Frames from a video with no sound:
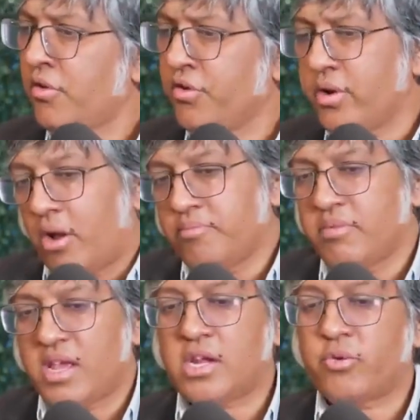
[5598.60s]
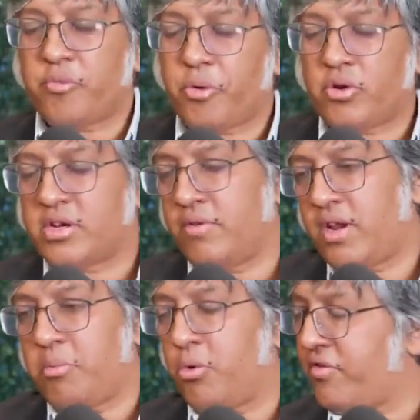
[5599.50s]
So, you know, increased
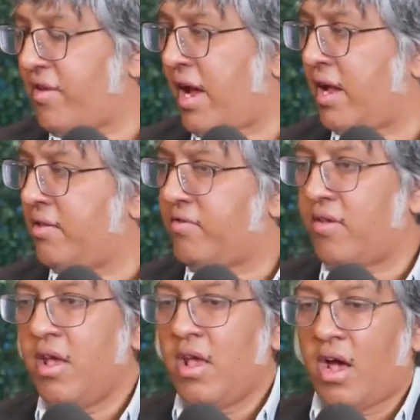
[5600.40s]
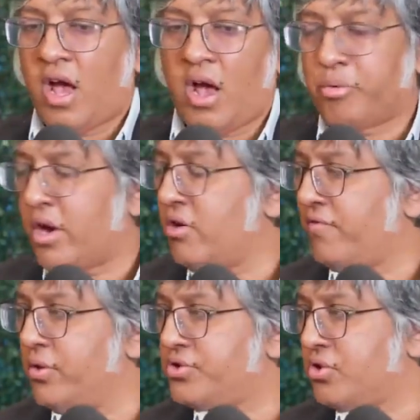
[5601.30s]
productivity, more science, brighter
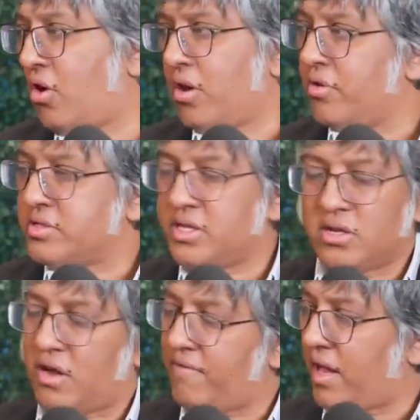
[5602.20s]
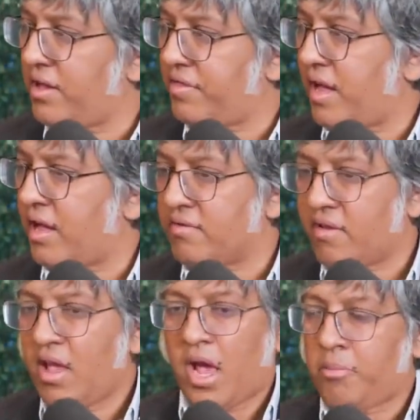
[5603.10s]
future, all of those Silicon Valley
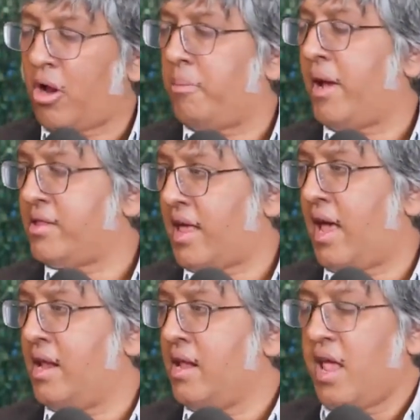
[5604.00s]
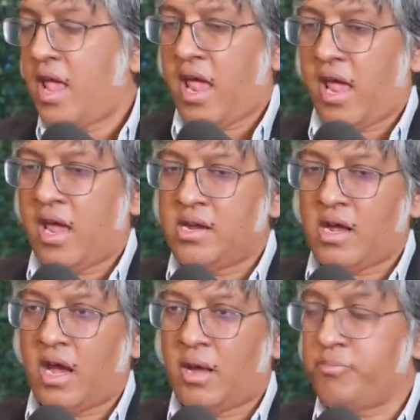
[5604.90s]
things. I'm all about that. And,
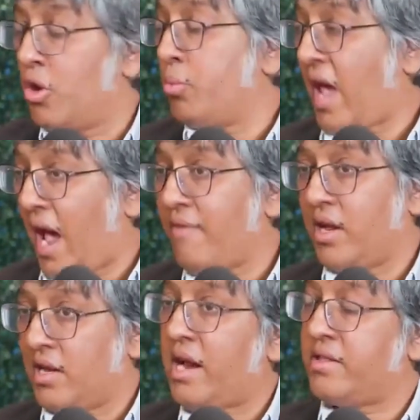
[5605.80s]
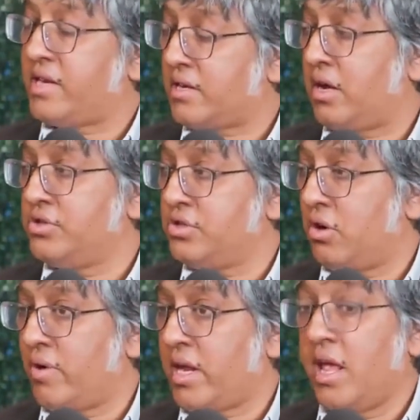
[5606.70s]
you know, we have a lot of the technology
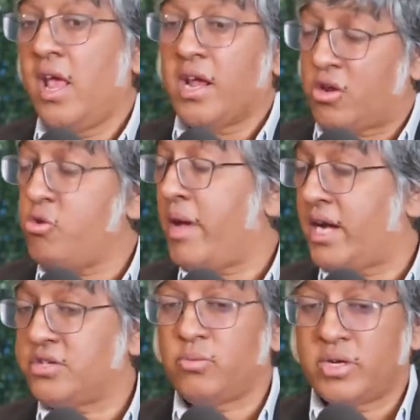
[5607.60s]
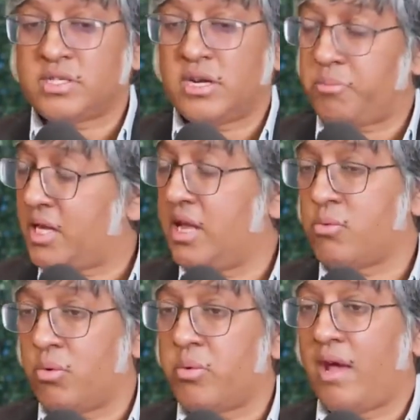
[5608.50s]
already. Can you imagine what it's going to be
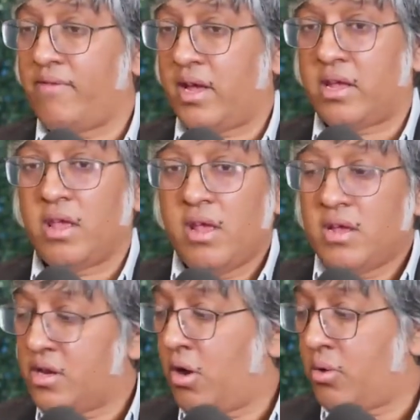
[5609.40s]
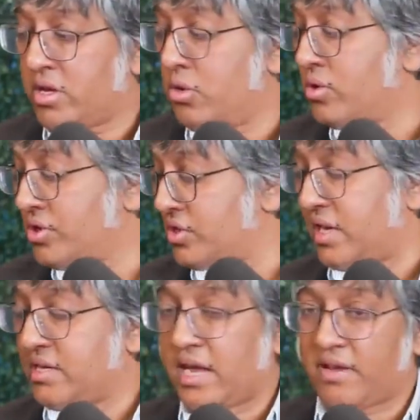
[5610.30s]
like when we have like, you know, like you could just
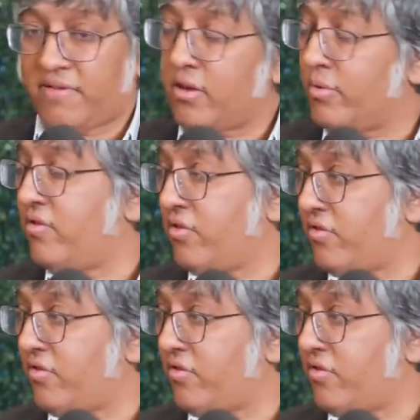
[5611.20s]
like take a sequence